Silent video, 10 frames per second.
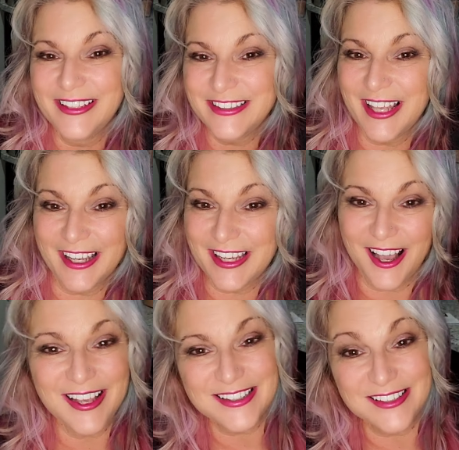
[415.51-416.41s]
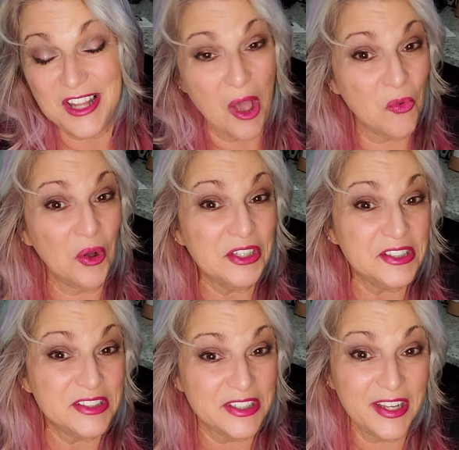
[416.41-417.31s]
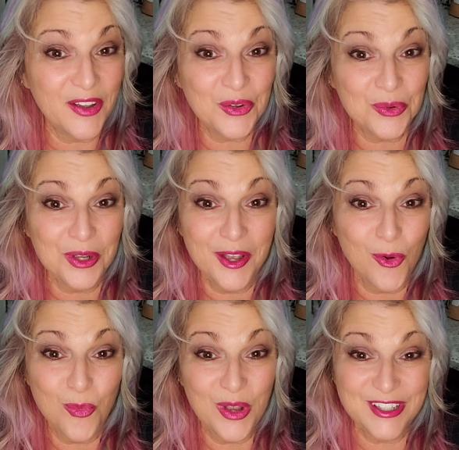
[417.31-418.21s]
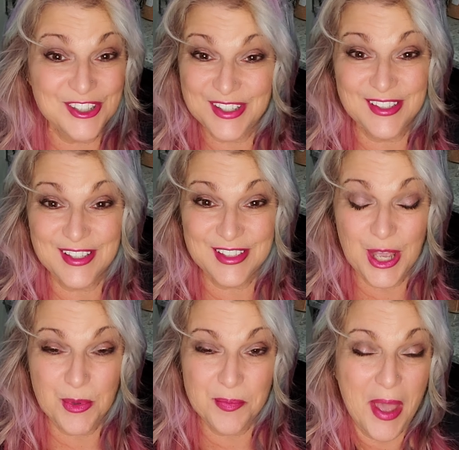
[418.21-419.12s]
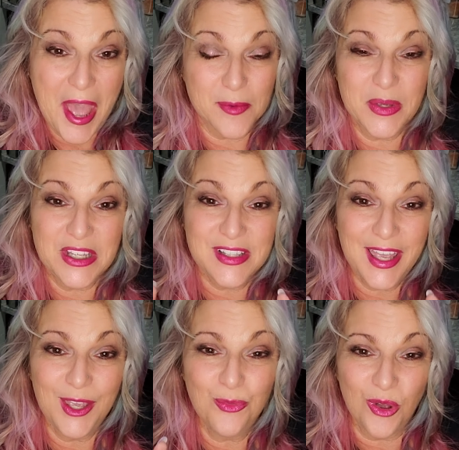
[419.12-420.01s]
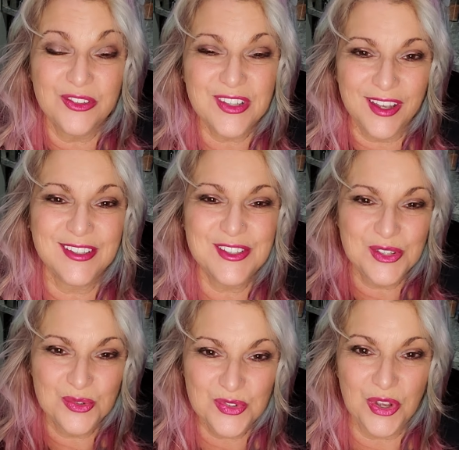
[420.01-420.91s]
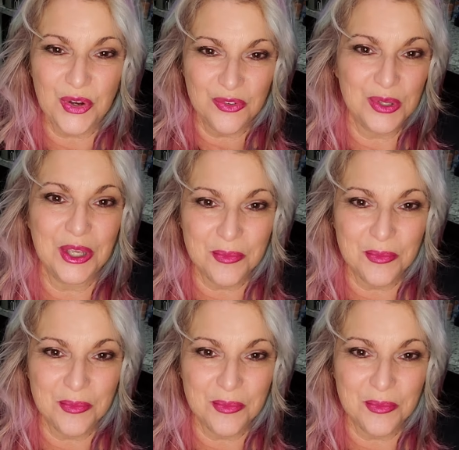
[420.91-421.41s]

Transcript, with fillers: that God does not want us to know when Jesus is coming back because he wants us to serve him